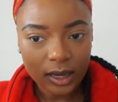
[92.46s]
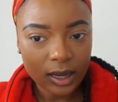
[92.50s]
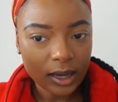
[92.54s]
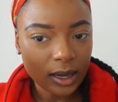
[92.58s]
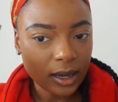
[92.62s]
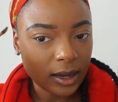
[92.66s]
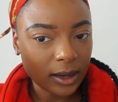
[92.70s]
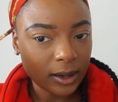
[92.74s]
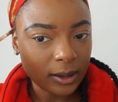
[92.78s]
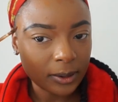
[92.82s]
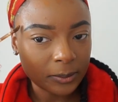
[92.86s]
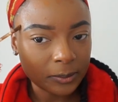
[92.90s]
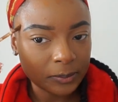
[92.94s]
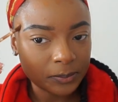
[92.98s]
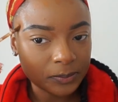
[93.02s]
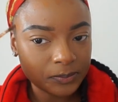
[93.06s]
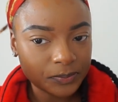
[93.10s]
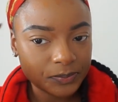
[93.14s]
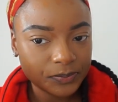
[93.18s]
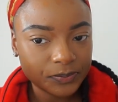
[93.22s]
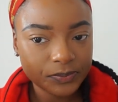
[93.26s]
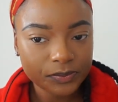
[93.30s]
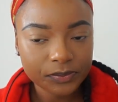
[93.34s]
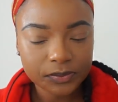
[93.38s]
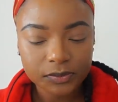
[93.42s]
And
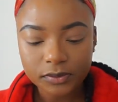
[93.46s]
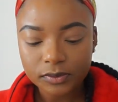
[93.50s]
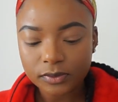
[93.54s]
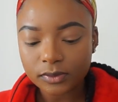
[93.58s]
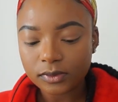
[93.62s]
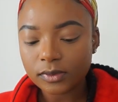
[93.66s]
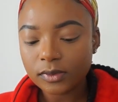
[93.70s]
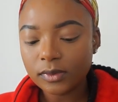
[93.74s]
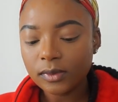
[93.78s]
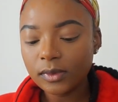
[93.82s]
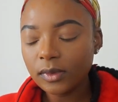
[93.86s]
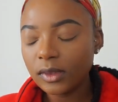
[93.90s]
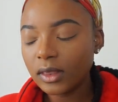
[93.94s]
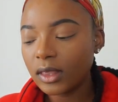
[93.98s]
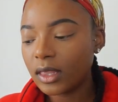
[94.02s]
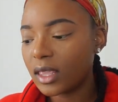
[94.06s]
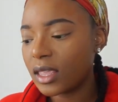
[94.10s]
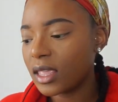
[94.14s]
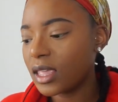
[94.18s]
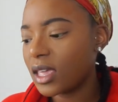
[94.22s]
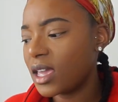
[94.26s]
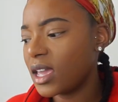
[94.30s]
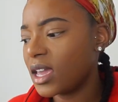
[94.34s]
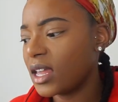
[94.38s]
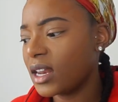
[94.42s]

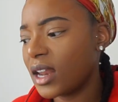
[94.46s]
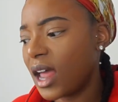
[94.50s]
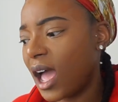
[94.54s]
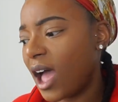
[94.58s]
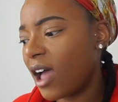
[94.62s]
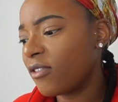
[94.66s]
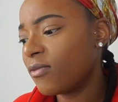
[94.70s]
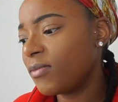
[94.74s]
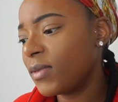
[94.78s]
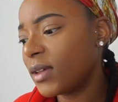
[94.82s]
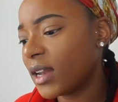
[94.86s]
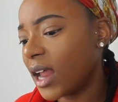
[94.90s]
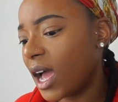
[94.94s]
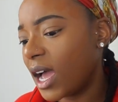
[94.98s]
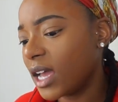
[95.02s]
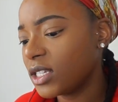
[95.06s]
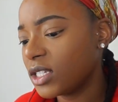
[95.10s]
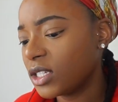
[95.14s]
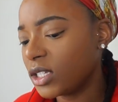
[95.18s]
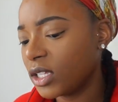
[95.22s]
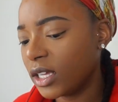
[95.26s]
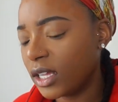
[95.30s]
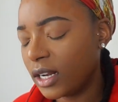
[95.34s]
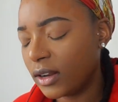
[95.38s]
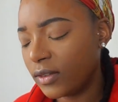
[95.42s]
I've been
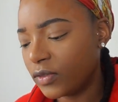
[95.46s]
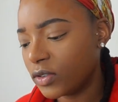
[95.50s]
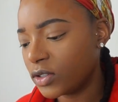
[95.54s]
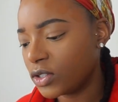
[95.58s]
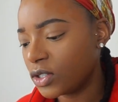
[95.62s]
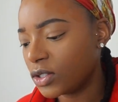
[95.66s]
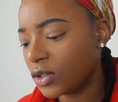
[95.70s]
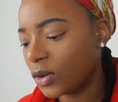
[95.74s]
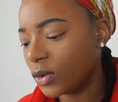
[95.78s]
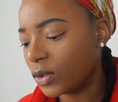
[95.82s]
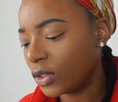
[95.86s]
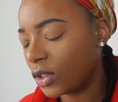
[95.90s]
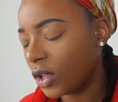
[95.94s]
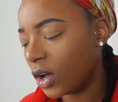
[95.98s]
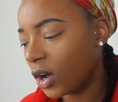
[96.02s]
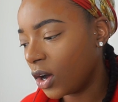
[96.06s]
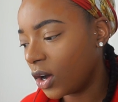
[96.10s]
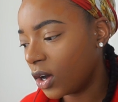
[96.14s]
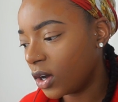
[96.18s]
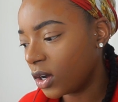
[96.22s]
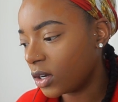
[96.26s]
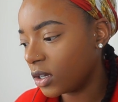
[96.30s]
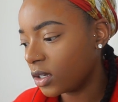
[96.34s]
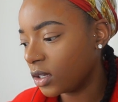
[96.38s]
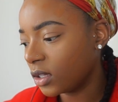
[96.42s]
isolated for so
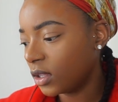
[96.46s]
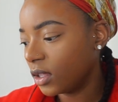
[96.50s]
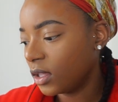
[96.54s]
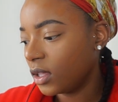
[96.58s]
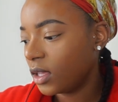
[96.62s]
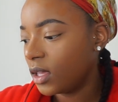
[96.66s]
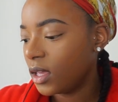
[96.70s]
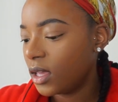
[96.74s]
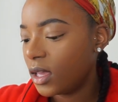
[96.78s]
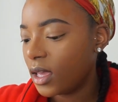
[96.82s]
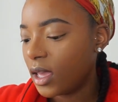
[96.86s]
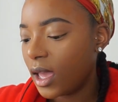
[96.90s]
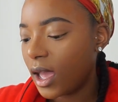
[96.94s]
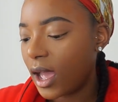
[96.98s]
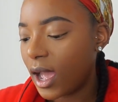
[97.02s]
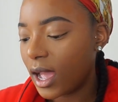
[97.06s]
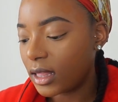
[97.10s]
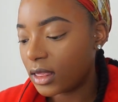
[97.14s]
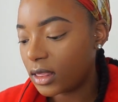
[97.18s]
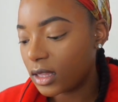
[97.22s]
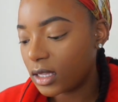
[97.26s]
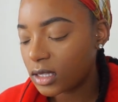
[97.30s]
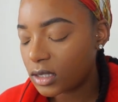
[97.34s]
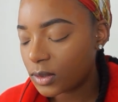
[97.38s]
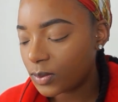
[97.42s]
long
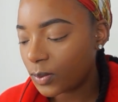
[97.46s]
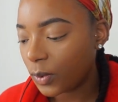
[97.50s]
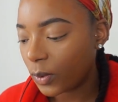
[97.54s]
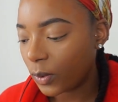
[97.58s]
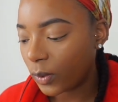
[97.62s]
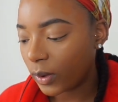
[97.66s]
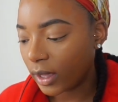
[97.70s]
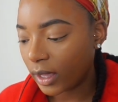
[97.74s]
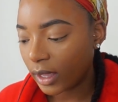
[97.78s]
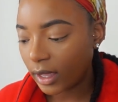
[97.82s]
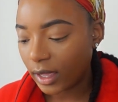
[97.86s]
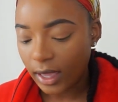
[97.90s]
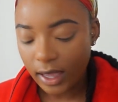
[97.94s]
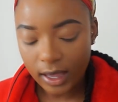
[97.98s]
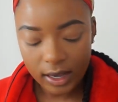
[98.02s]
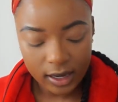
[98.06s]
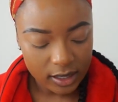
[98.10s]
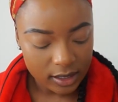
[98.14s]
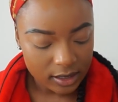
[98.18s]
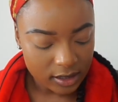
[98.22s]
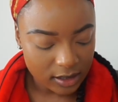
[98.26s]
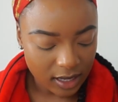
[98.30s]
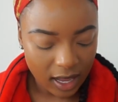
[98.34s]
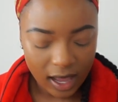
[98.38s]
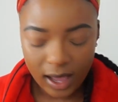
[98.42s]
at this point, and
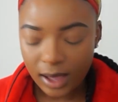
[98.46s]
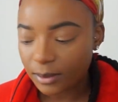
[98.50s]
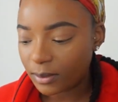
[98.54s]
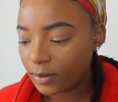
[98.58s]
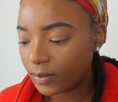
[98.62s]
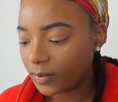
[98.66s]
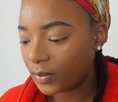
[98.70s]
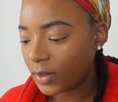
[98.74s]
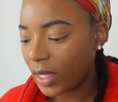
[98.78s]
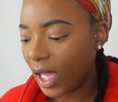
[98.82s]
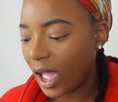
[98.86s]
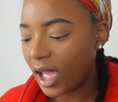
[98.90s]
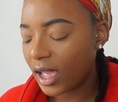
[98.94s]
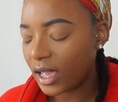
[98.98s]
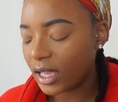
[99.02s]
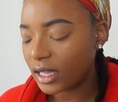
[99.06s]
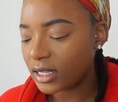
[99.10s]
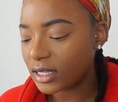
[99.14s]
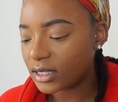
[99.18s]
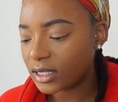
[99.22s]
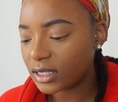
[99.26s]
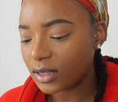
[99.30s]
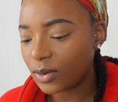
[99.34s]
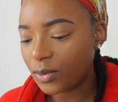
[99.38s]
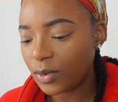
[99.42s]
it's not,
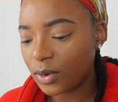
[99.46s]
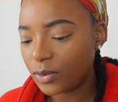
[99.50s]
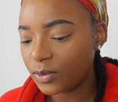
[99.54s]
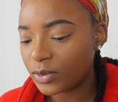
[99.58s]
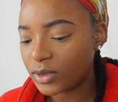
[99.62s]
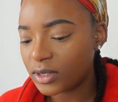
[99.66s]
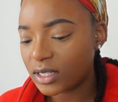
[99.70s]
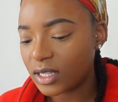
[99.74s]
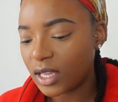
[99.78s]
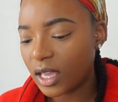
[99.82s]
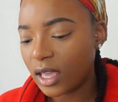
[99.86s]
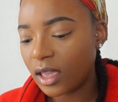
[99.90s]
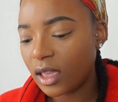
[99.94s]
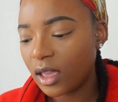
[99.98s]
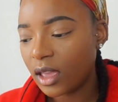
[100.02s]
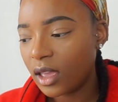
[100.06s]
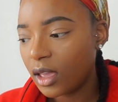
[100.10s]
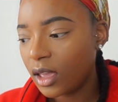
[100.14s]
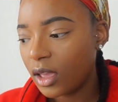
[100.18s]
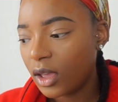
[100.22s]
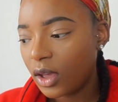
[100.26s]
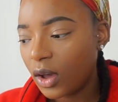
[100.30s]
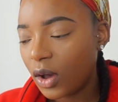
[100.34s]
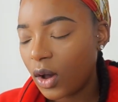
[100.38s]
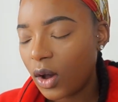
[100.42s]
someone was like,
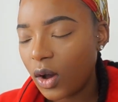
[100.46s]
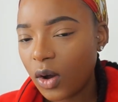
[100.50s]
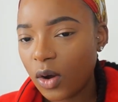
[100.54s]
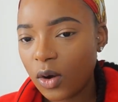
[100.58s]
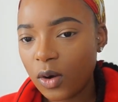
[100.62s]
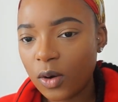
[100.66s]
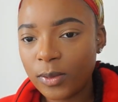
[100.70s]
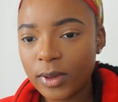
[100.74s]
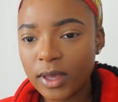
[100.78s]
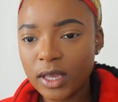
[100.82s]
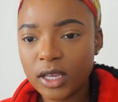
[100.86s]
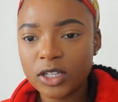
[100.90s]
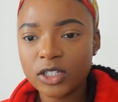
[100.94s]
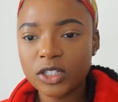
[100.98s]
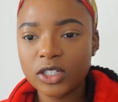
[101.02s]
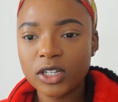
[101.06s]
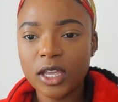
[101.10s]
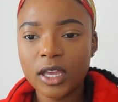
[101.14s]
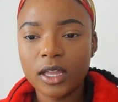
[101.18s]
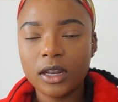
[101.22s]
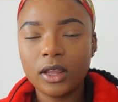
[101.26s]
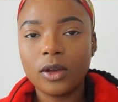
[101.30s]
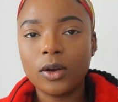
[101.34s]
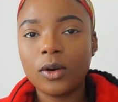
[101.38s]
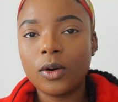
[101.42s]
oh, because you're
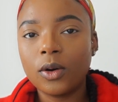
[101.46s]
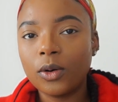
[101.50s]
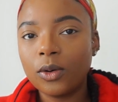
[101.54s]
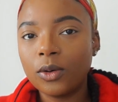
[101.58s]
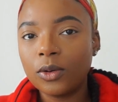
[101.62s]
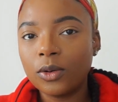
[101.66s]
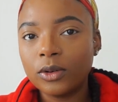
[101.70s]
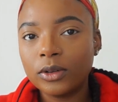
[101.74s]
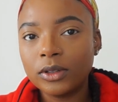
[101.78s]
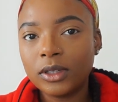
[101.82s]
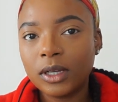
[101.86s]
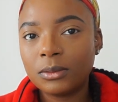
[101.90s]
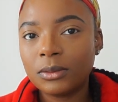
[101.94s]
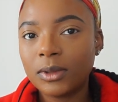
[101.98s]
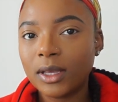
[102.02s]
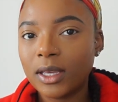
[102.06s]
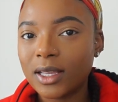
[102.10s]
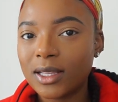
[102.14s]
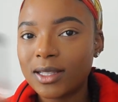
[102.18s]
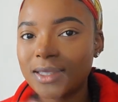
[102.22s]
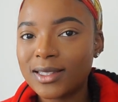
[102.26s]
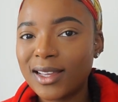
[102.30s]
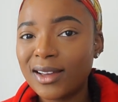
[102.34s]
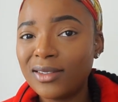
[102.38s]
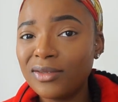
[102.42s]
getting old. I'm like,
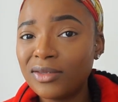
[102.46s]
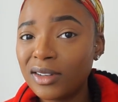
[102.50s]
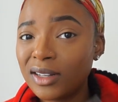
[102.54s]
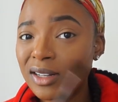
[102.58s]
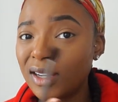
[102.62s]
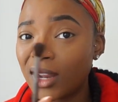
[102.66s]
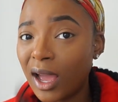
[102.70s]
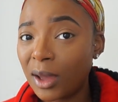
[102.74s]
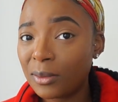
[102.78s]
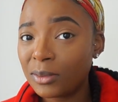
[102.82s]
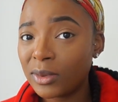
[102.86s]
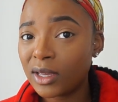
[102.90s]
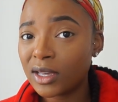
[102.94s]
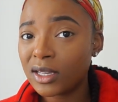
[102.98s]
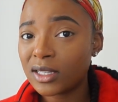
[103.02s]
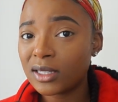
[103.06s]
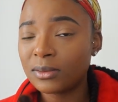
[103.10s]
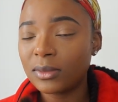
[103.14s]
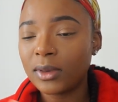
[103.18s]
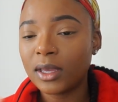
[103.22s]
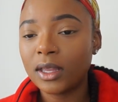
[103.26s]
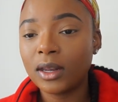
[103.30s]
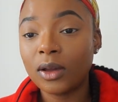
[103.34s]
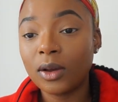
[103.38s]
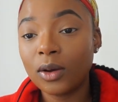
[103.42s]
it's definitely not because
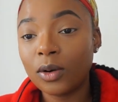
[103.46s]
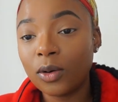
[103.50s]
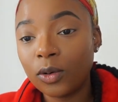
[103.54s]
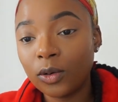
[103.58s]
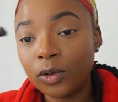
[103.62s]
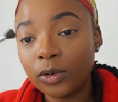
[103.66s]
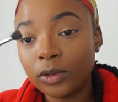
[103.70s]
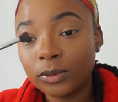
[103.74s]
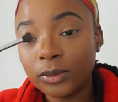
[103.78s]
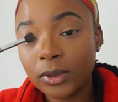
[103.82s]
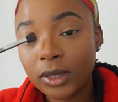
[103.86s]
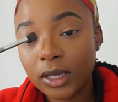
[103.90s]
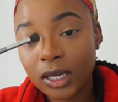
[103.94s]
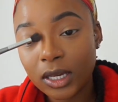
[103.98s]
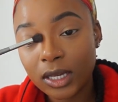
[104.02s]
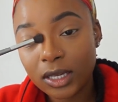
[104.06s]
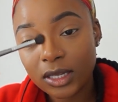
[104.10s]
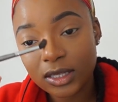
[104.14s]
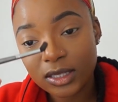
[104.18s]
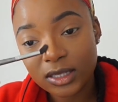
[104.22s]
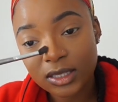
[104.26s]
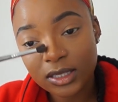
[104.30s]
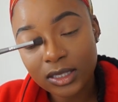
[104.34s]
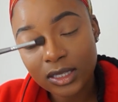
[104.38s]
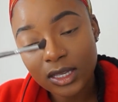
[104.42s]
I'm getting old,
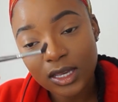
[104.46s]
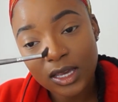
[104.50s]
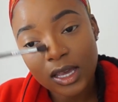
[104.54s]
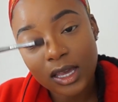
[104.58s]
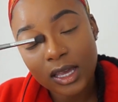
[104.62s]
because